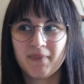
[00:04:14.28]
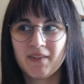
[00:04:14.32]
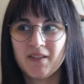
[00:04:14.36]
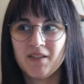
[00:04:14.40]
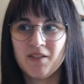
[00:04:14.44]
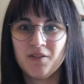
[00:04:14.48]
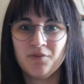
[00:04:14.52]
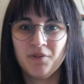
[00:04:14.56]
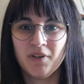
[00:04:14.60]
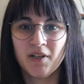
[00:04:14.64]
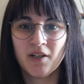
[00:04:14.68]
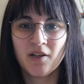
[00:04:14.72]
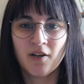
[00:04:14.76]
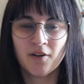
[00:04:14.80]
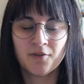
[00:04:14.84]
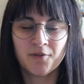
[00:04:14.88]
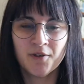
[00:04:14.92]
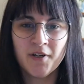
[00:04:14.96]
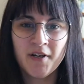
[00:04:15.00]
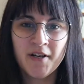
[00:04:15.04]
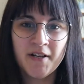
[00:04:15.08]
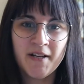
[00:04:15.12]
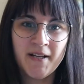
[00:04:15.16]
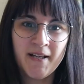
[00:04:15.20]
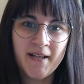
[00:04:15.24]
doing
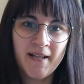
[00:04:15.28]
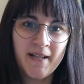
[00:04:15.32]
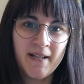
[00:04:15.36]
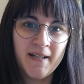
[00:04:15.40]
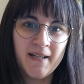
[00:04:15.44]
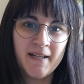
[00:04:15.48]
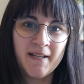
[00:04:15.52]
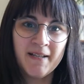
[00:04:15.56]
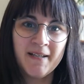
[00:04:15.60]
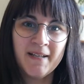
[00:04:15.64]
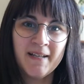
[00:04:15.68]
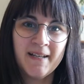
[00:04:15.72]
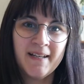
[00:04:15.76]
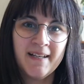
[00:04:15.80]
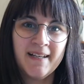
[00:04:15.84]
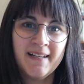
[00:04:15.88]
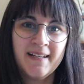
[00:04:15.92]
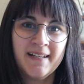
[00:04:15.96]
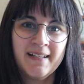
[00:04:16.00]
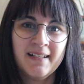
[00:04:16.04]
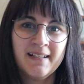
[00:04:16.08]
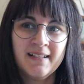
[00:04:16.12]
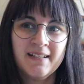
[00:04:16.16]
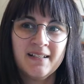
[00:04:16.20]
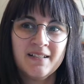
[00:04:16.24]
karate
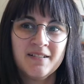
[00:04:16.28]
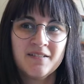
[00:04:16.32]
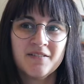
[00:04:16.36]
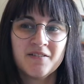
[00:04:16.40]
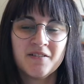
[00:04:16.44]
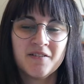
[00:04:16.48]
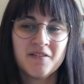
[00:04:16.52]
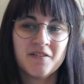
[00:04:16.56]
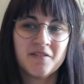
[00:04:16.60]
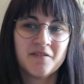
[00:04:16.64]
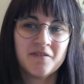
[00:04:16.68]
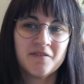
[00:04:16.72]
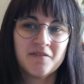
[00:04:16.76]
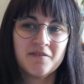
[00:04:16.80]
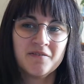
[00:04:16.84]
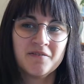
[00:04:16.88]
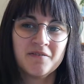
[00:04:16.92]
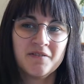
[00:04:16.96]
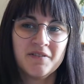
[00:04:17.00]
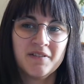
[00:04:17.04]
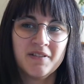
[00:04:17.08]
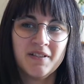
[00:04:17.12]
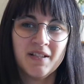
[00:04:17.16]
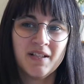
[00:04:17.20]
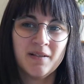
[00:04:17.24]
again to, you
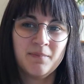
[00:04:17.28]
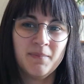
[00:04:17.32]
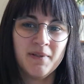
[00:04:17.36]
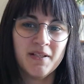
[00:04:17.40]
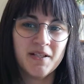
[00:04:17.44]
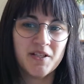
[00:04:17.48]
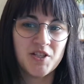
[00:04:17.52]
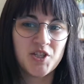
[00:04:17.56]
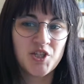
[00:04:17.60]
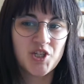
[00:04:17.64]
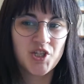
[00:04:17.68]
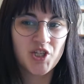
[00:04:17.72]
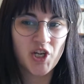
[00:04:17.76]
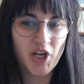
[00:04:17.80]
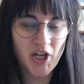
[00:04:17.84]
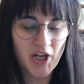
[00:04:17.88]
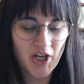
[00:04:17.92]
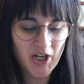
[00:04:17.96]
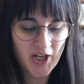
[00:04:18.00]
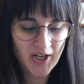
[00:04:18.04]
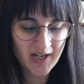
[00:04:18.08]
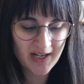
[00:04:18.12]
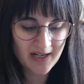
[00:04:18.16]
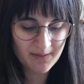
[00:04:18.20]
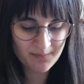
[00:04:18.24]
know, get a bit in
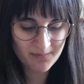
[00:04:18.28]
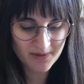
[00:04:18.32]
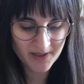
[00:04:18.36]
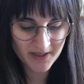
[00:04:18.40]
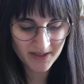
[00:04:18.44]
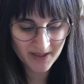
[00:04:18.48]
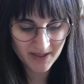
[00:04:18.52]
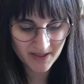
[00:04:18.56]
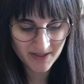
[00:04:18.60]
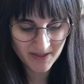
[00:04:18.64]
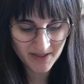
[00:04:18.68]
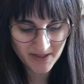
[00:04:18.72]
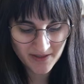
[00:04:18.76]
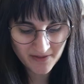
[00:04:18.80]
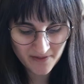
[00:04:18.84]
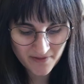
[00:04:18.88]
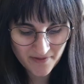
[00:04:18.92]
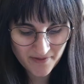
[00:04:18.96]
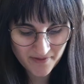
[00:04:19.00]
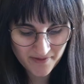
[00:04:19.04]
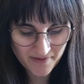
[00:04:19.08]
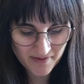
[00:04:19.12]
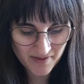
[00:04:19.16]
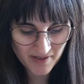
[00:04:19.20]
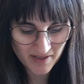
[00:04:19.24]
shape, like get
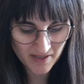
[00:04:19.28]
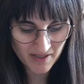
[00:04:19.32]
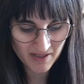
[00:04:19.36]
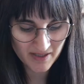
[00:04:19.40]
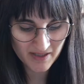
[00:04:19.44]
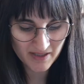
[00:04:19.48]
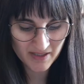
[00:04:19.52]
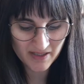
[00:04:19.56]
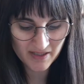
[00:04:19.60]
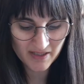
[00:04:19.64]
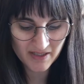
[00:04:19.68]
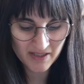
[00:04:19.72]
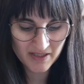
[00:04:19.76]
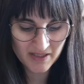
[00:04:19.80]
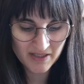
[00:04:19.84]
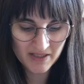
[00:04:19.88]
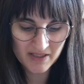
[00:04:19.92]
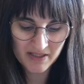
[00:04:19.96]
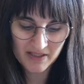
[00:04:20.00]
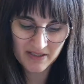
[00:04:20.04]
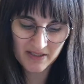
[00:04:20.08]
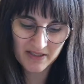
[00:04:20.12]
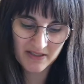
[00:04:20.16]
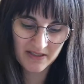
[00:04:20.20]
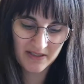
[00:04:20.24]
healthy.
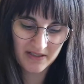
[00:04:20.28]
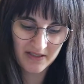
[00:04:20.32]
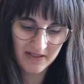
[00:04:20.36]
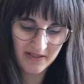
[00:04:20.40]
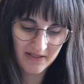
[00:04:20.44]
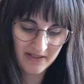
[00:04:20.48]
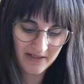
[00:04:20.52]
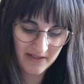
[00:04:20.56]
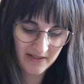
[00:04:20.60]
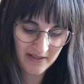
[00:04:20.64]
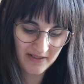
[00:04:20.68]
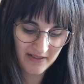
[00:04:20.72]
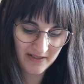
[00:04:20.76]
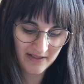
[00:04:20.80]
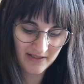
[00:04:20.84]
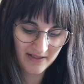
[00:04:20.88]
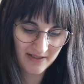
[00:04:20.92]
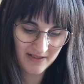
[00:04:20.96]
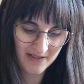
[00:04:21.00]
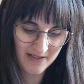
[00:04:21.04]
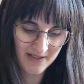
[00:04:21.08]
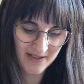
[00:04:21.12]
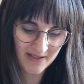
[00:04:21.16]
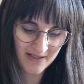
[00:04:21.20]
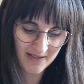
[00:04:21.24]

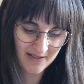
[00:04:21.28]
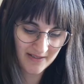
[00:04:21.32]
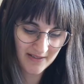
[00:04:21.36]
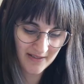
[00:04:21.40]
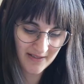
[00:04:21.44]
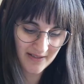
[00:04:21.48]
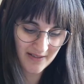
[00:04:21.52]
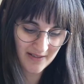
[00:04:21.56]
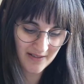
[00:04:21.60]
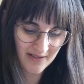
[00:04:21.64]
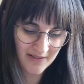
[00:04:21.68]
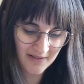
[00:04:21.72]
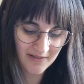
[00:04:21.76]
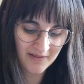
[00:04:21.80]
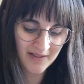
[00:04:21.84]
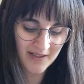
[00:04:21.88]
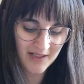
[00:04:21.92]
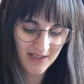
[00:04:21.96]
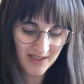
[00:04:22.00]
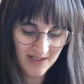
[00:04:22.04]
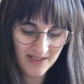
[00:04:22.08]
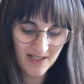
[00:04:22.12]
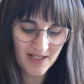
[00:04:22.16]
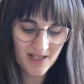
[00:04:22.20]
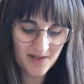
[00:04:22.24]
Because, you know,
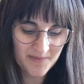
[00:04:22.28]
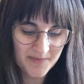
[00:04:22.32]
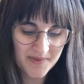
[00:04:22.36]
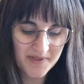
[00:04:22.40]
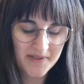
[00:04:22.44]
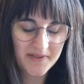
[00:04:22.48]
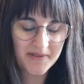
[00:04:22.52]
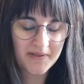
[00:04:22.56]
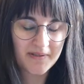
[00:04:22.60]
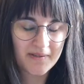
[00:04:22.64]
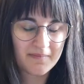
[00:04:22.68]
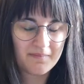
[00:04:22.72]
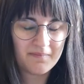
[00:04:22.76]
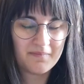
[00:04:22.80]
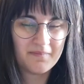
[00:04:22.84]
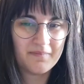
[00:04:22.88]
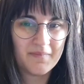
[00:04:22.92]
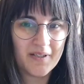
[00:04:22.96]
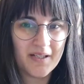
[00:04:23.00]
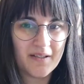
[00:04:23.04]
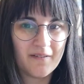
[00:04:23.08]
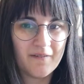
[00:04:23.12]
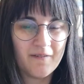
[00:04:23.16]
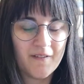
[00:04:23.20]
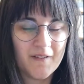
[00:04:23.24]
it helps
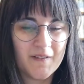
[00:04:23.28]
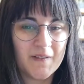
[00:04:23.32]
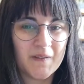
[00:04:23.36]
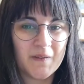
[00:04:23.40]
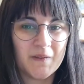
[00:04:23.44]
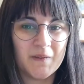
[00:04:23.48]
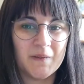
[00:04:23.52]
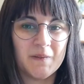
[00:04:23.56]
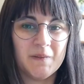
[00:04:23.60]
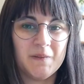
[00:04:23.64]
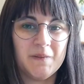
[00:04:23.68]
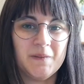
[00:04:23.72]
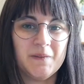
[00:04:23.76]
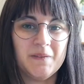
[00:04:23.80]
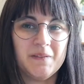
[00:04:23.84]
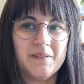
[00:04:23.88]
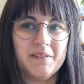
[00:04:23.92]
being physical